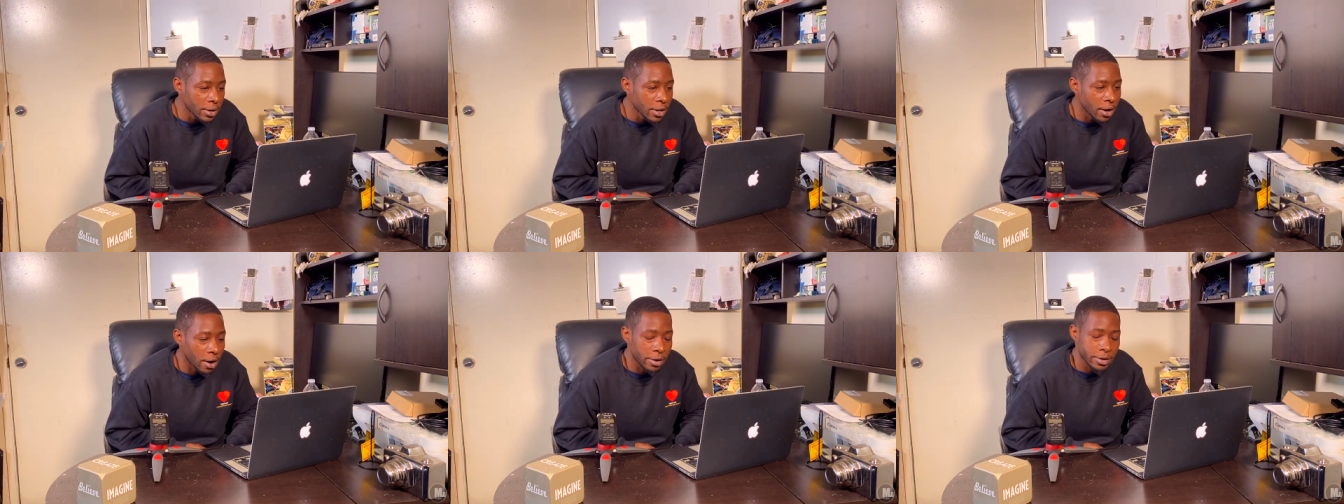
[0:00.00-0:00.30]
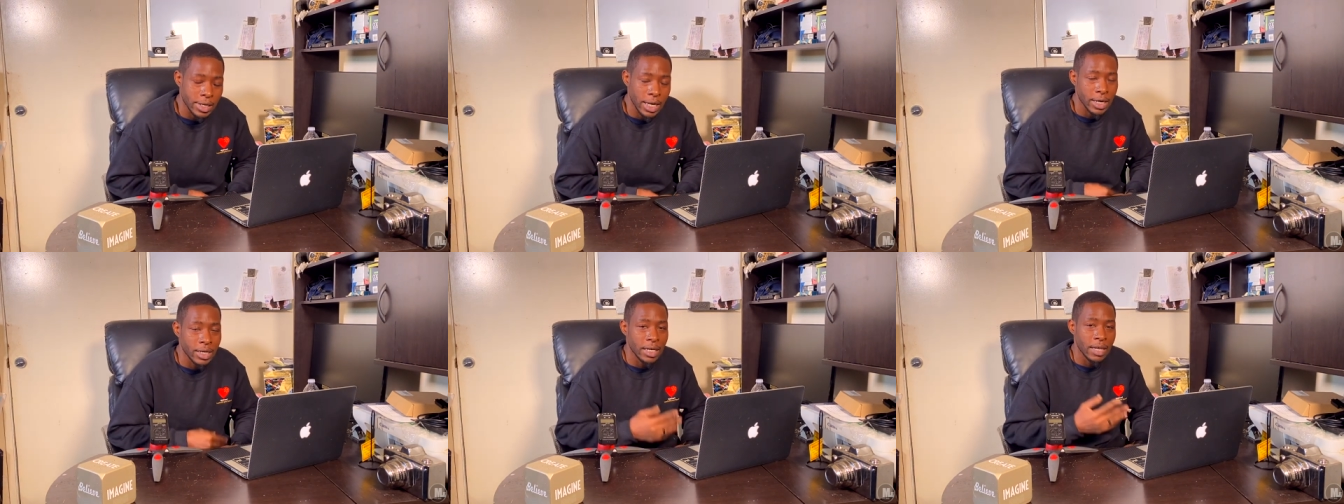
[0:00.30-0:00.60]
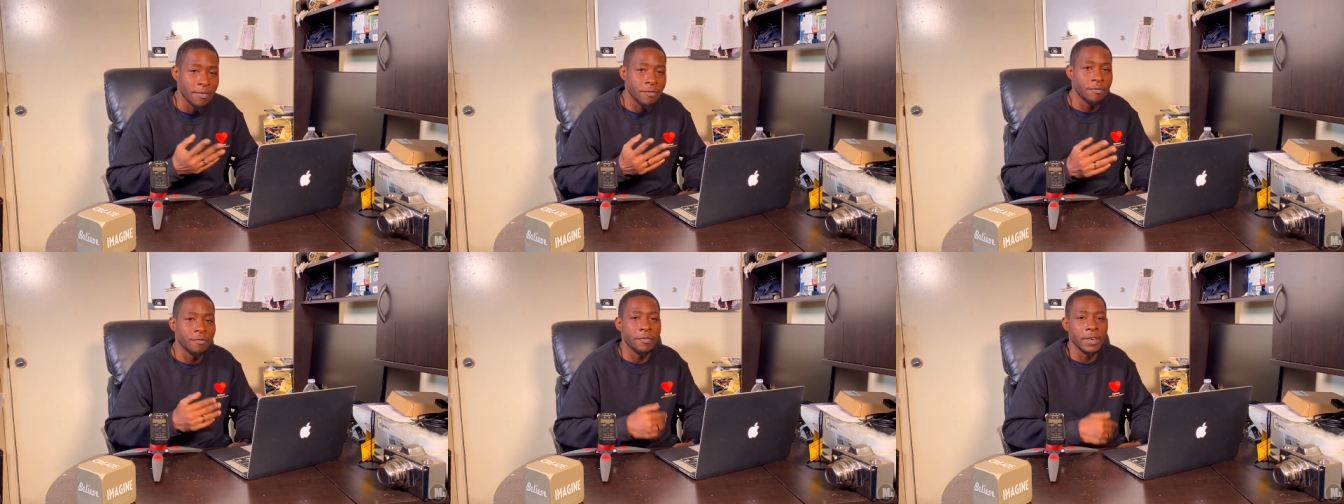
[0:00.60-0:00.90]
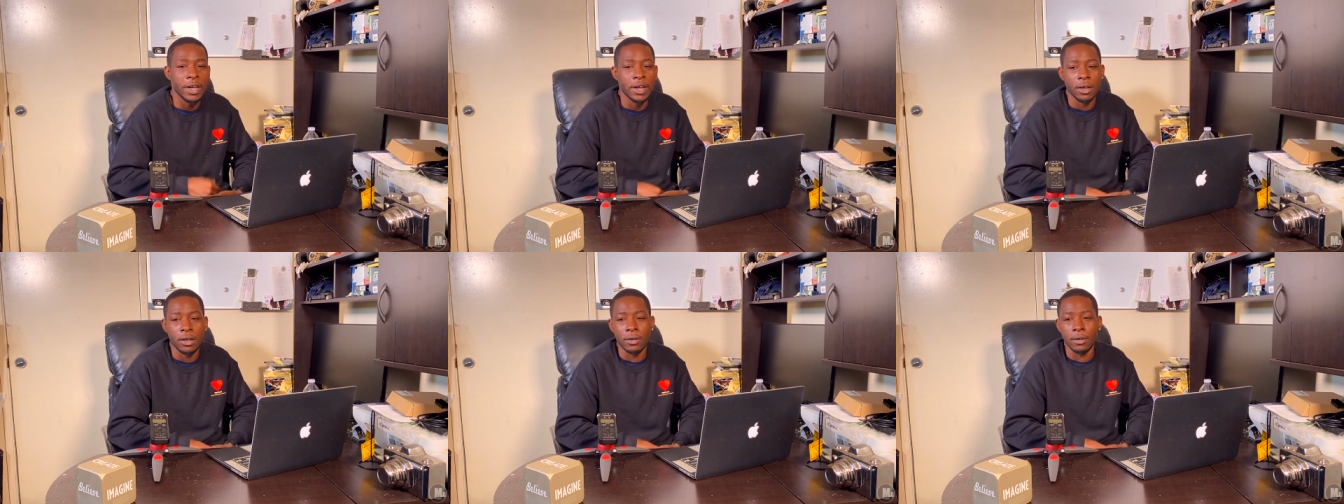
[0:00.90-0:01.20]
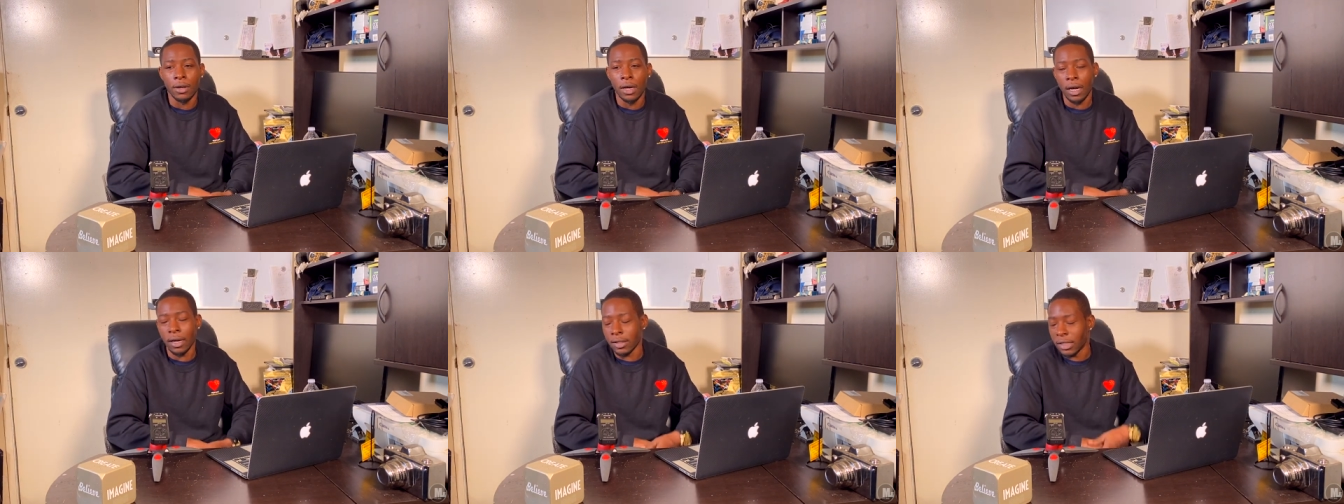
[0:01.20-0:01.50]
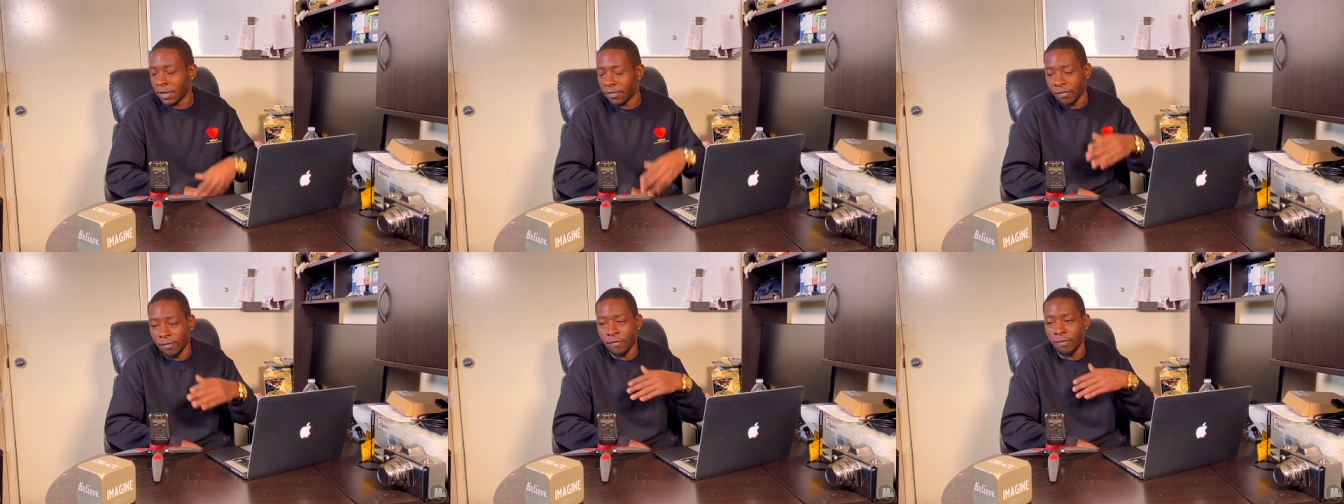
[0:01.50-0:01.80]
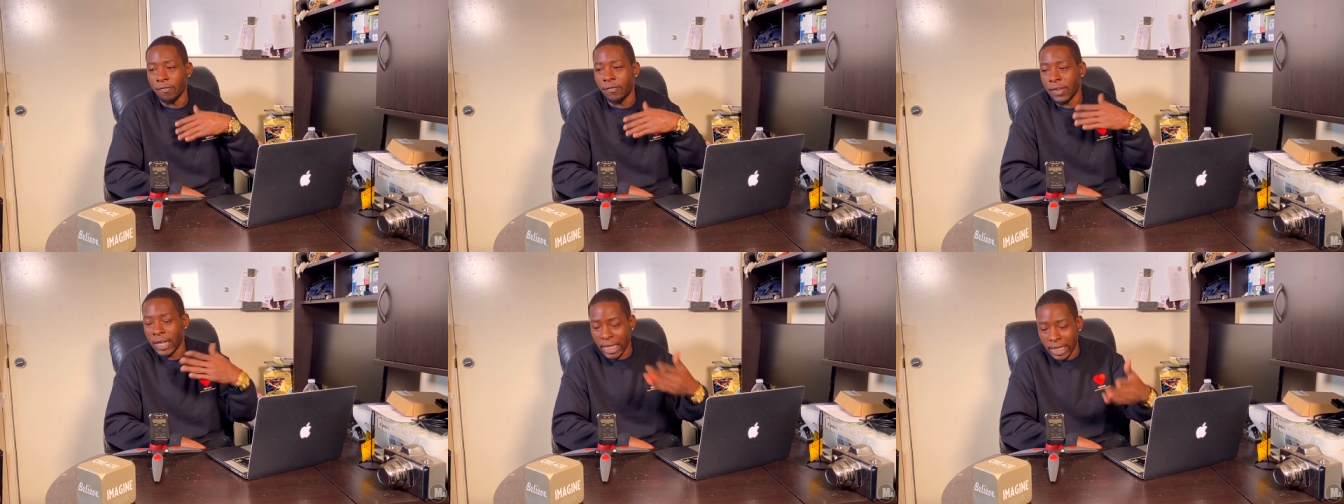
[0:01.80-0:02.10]
or inside a different vehicle, a uh, different
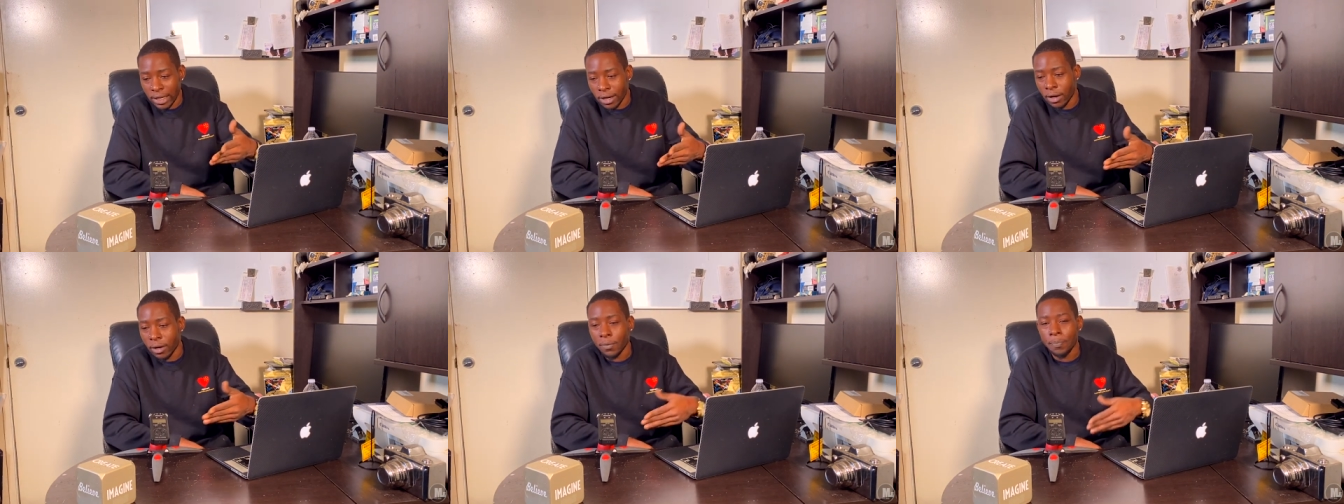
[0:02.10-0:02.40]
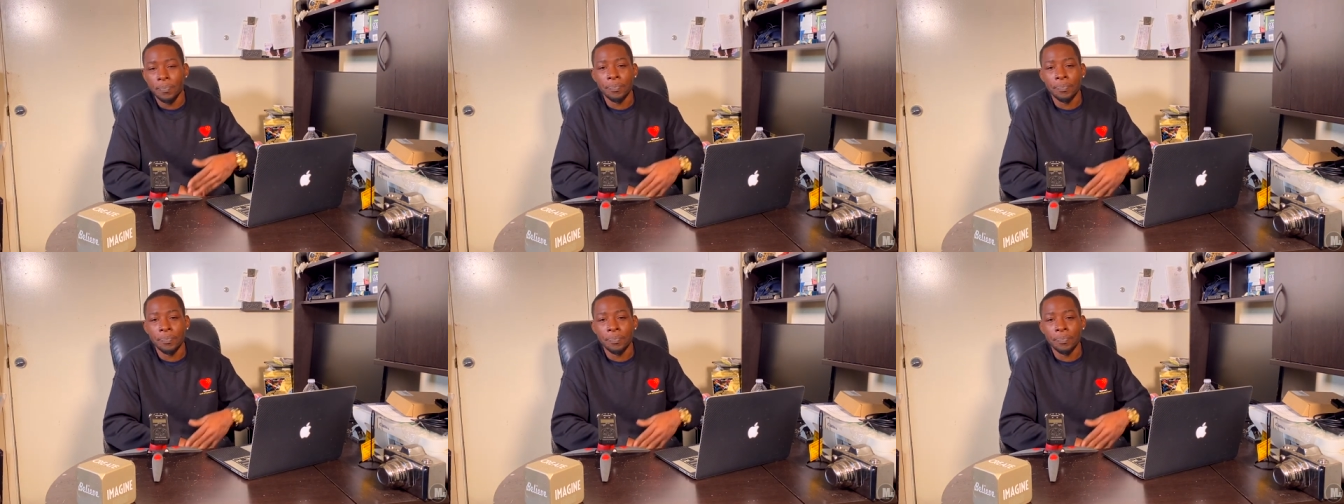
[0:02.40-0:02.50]
video.